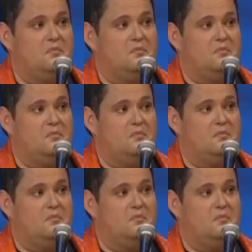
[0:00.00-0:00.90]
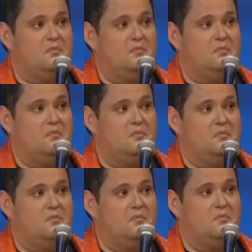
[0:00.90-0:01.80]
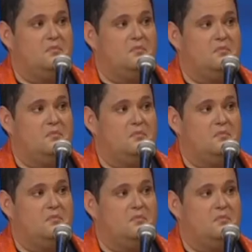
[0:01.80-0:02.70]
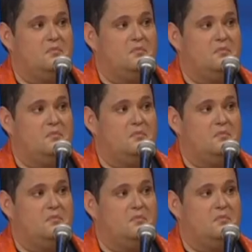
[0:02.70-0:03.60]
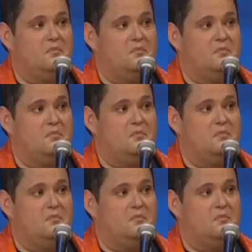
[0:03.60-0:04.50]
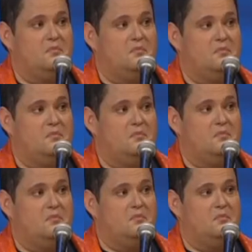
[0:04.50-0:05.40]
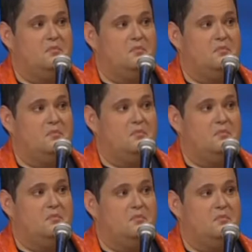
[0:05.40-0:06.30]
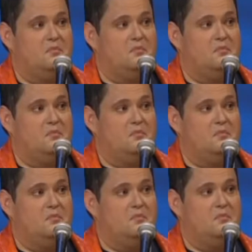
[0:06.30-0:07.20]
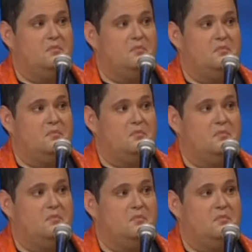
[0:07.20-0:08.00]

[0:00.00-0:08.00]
No words are spoken by the person on screen.